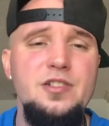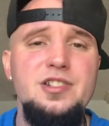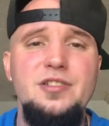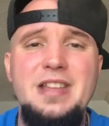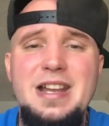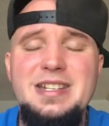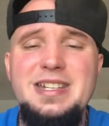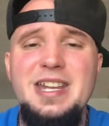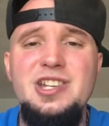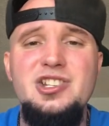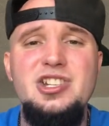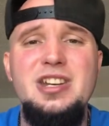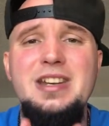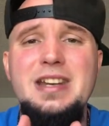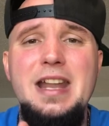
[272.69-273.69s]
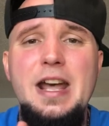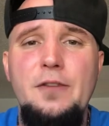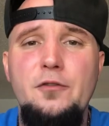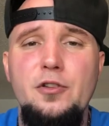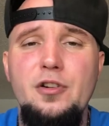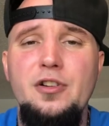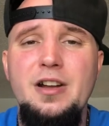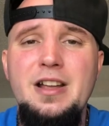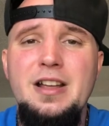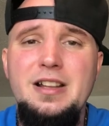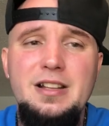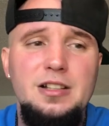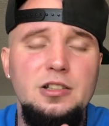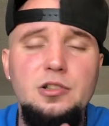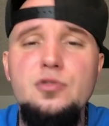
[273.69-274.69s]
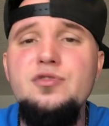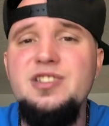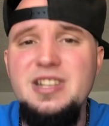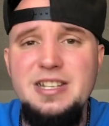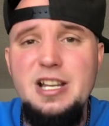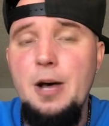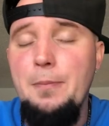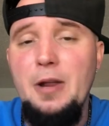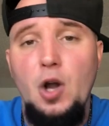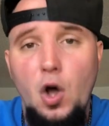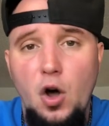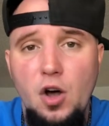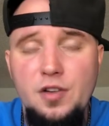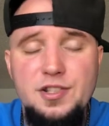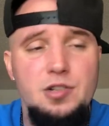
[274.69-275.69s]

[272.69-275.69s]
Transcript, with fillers: so that tension never loosened up at all.